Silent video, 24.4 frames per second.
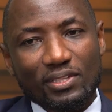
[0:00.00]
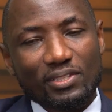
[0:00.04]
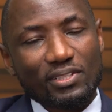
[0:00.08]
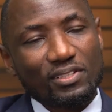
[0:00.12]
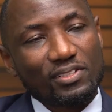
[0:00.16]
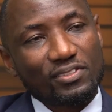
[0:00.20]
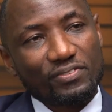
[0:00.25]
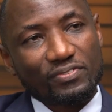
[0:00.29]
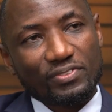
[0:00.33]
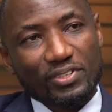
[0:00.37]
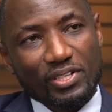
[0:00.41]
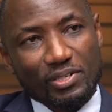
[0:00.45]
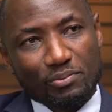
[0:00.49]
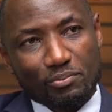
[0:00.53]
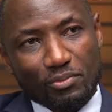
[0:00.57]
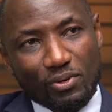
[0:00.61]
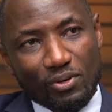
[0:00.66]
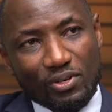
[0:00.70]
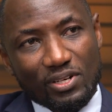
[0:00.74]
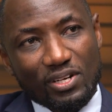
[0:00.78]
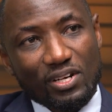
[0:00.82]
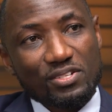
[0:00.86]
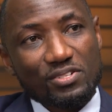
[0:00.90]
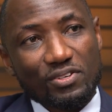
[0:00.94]
at the different
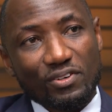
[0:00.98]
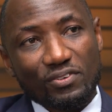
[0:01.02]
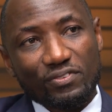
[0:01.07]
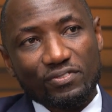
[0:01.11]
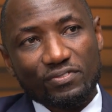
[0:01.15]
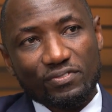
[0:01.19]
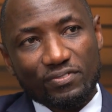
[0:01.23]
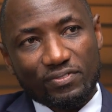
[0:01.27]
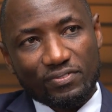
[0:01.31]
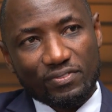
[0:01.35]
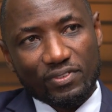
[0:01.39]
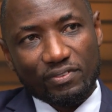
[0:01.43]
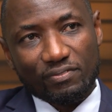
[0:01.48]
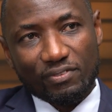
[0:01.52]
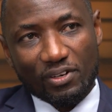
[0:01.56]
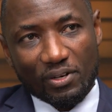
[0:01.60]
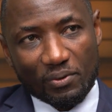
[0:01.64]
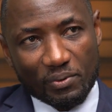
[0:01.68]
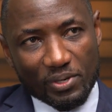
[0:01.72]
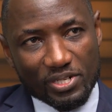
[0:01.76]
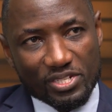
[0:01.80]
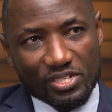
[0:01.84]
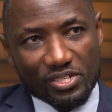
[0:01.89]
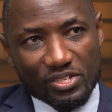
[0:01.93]
models of
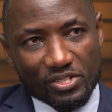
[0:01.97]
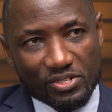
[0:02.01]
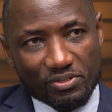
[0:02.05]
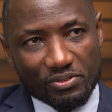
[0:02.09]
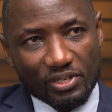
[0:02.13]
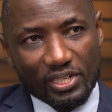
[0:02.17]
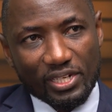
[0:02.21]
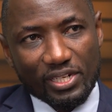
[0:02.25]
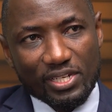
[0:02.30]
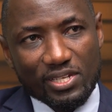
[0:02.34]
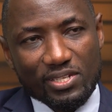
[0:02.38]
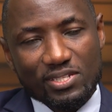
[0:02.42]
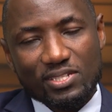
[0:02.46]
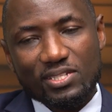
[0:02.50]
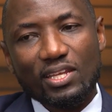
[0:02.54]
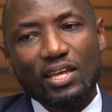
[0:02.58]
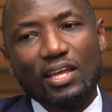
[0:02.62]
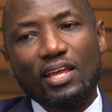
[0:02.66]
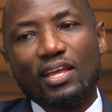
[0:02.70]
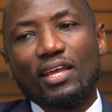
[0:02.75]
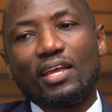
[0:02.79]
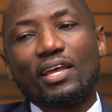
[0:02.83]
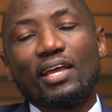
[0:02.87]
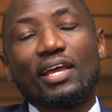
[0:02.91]
evaluating trainings.
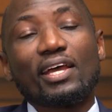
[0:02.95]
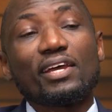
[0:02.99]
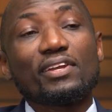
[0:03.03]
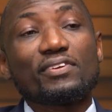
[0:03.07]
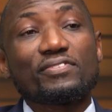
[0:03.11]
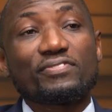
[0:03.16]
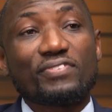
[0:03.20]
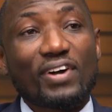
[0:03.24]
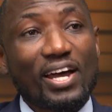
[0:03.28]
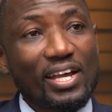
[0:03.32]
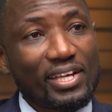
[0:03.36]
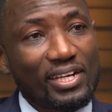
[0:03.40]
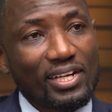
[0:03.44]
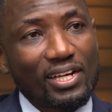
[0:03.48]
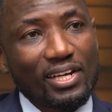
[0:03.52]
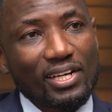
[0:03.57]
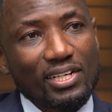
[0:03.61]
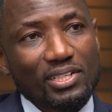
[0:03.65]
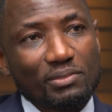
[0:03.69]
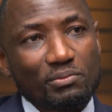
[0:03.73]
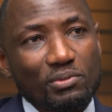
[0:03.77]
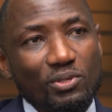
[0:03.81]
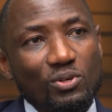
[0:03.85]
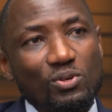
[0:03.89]
And
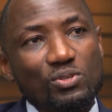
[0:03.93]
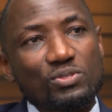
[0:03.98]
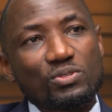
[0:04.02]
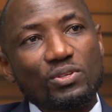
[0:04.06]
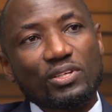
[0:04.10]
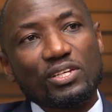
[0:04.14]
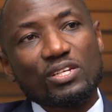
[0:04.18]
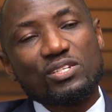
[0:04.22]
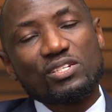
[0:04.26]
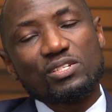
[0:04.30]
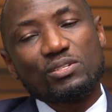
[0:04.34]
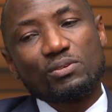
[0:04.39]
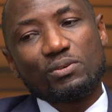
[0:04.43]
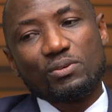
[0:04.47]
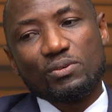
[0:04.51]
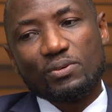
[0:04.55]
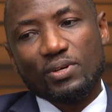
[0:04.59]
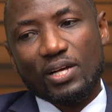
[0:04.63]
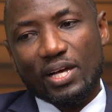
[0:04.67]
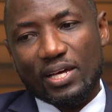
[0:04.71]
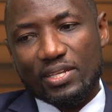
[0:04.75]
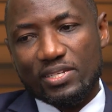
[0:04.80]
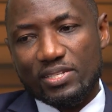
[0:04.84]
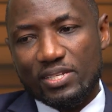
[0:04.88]
finally, we also get to
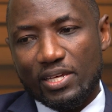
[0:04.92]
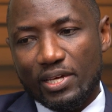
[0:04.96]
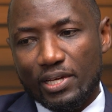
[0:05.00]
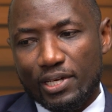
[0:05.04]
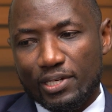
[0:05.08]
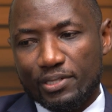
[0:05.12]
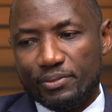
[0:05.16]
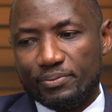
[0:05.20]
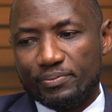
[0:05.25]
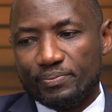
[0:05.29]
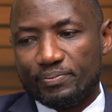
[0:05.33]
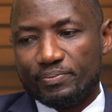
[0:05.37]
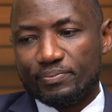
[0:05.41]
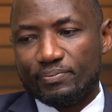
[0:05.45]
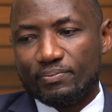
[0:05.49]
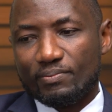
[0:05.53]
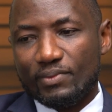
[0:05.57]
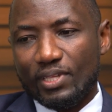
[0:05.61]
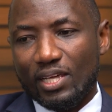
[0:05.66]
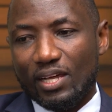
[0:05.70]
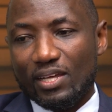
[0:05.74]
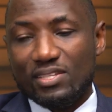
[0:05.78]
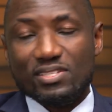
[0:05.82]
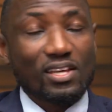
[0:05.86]
look at uh,
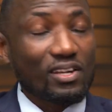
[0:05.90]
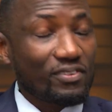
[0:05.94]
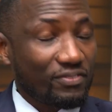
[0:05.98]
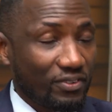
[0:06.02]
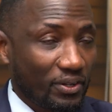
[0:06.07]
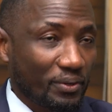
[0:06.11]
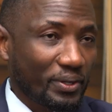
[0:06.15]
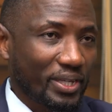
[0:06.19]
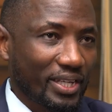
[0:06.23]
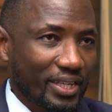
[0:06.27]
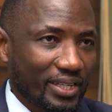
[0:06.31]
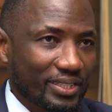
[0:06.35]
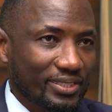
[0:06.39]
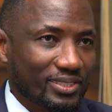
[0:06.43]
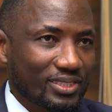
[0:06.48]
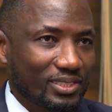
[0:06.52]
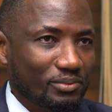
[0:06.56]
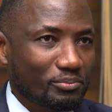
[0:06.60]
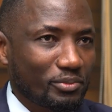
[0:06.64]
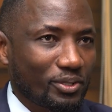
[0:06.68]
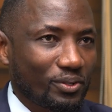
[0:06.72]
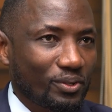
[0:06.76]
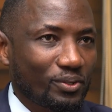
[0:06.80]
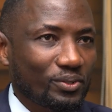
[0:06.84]

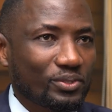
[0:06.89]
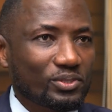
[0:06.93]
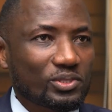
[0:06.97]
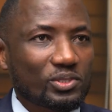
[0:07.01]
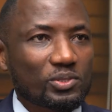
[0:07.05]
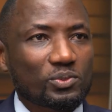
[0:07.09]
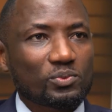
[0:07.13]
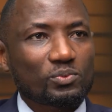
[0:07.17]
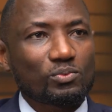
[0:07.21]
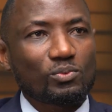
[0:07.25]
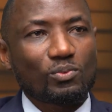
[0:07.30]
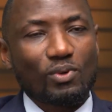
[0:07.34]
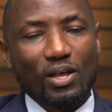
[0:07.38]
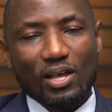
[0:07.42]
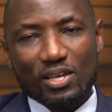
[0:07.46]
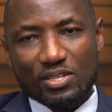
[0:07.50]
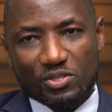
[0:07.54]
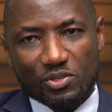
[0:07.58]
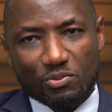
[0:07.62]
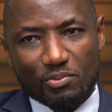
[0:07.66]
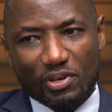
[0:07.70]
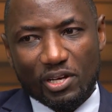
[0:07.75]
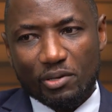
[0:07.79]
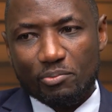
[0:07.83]
self-awareness, because
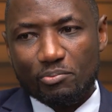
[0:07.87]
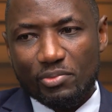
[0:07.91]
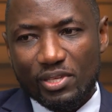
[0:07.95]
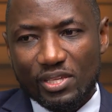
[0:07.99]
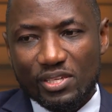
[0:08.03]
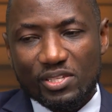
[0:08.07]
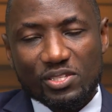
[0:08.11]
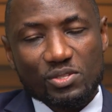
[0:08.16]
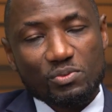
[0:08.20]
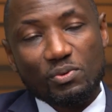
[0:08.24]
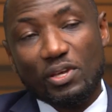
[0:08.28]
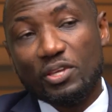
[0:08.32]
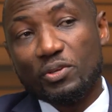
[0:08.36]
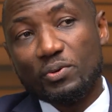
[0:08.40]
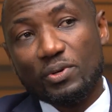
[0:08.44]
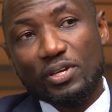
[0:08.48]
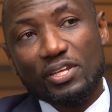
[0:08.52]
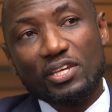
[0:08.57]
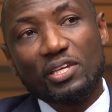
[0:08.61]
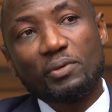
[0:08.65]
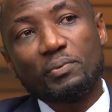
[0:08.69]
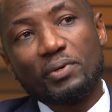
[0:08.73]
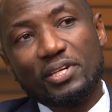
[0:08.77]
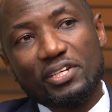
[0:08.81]
as human beings, we're
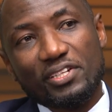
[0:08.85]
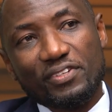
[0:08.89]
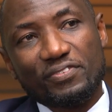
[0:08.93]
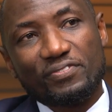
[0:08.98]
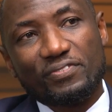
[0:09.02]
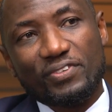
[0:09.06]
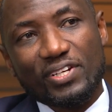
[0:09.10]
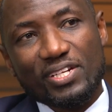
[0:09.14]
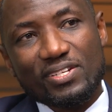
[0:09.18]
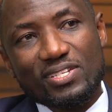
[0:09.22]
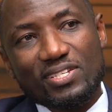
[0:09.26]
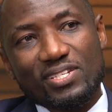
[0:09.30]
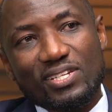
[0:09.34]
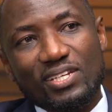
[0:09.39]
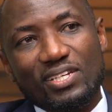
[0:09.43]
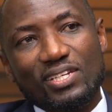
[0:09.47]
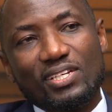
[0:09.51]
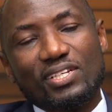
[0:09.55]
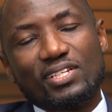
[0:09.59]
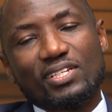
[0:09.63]
unique, we're different.